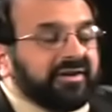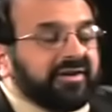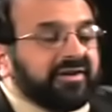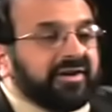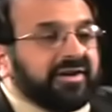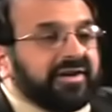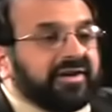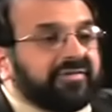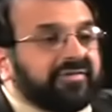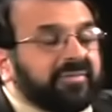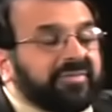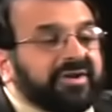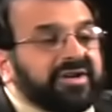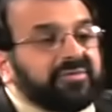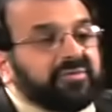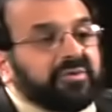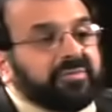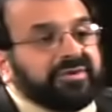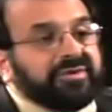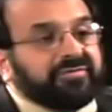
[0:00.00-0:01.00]
Not everybody
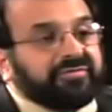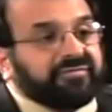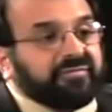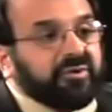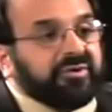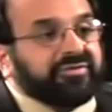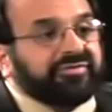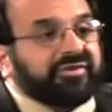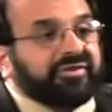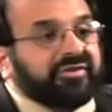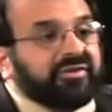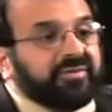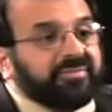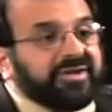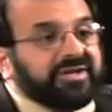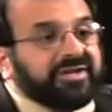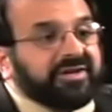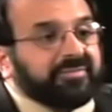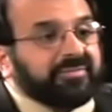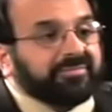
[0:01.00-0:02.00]
will be forced to
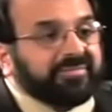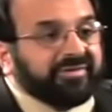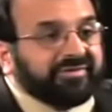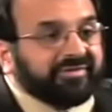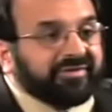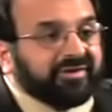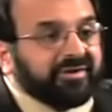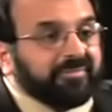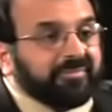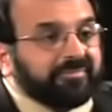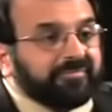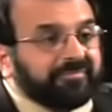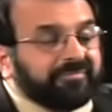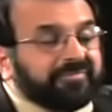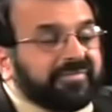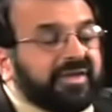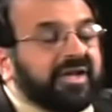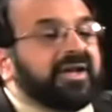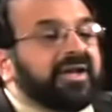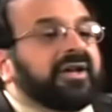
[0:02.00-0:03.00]
become Muslim,
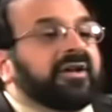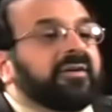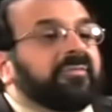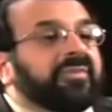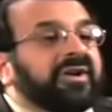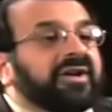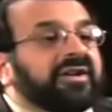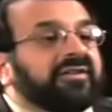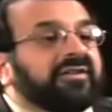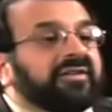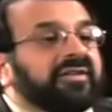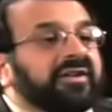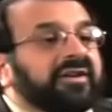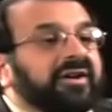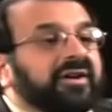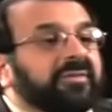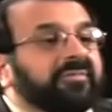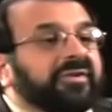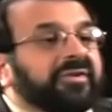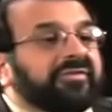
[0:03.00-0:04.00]
but the
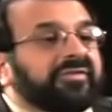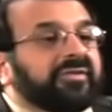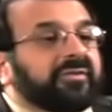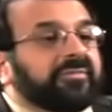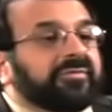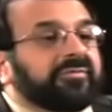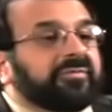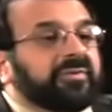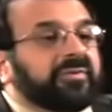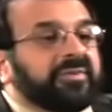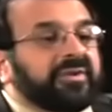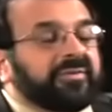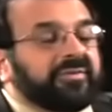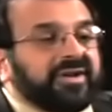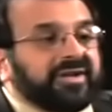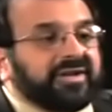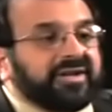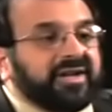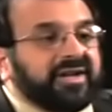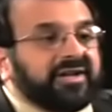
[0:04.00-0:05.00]
non-Muslims will be
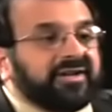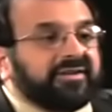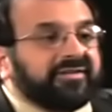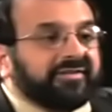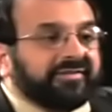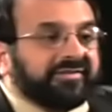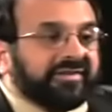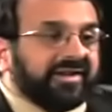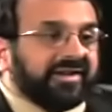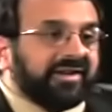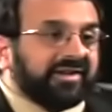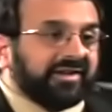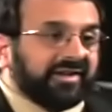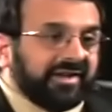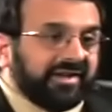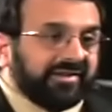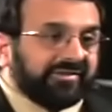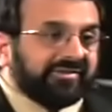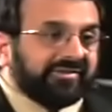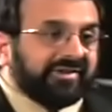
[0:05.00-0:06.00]
relegated to
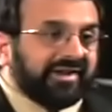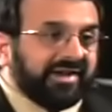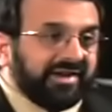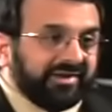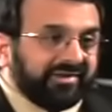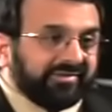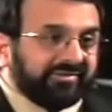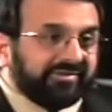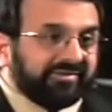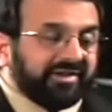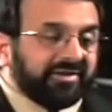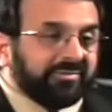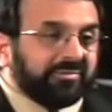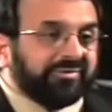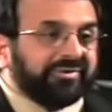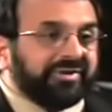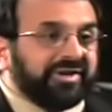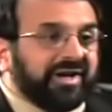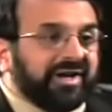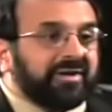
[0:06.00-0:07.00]
second-class status. They
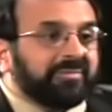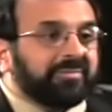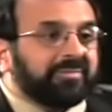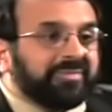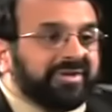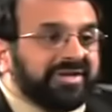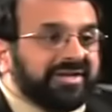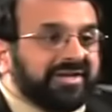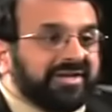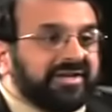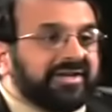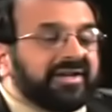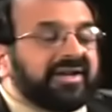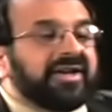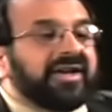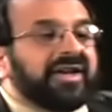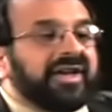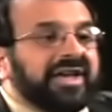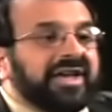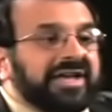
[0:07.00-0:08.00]
will not be
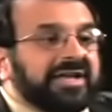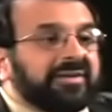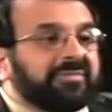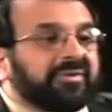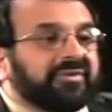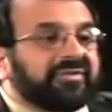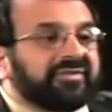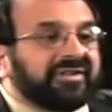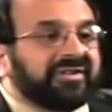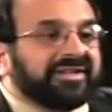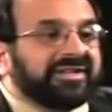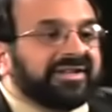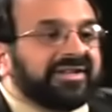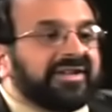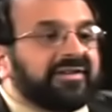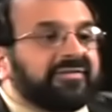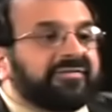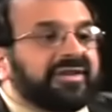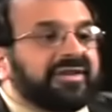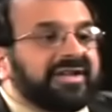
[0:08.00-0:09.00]
able to
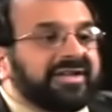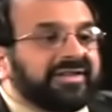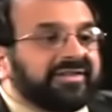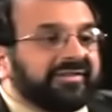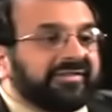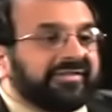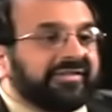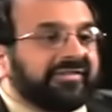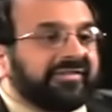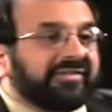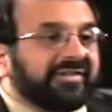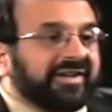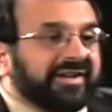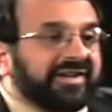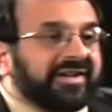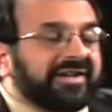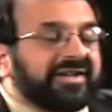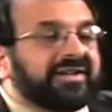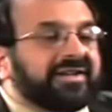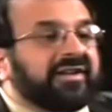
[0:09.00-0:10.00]
live in the
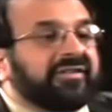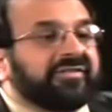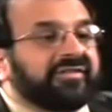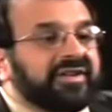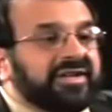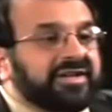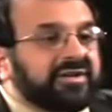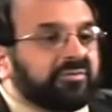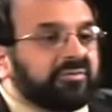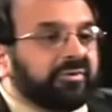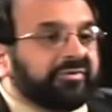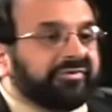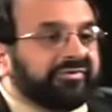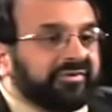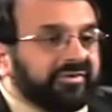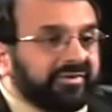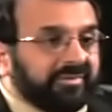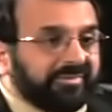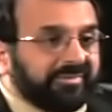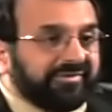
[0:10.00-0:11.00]
society as equals
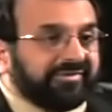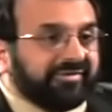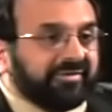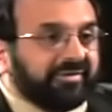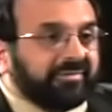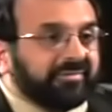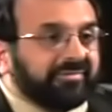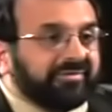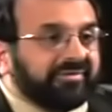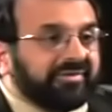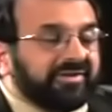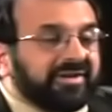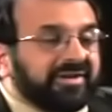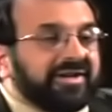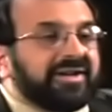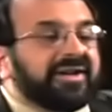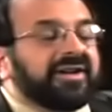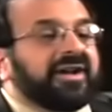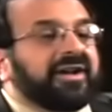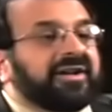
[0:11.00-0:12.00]
to the Muslims.
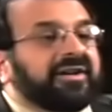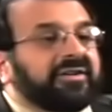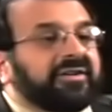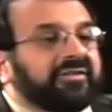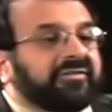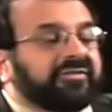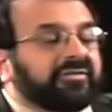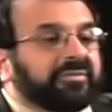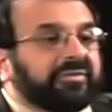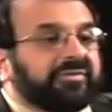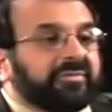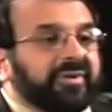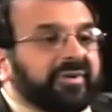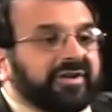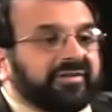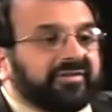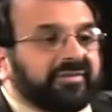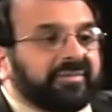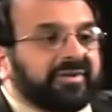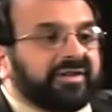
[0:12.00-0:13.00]
And it is the
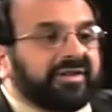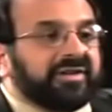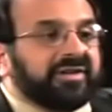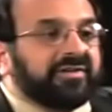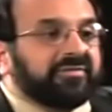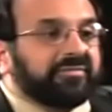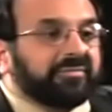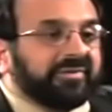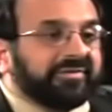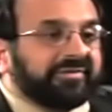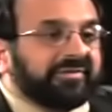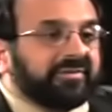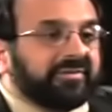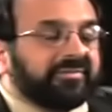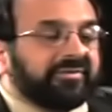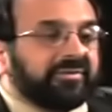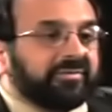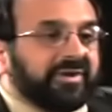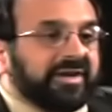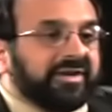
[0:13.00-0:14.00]
responsibility of
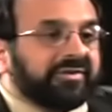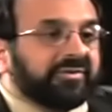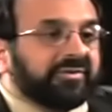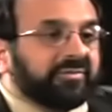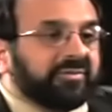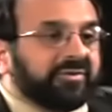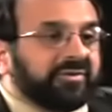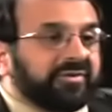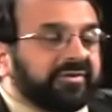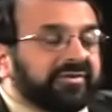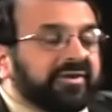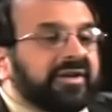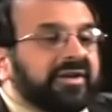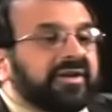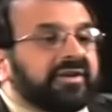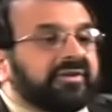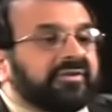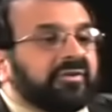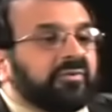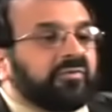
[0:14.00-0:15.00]
Muslims around the world
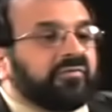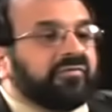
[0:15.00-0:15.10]
to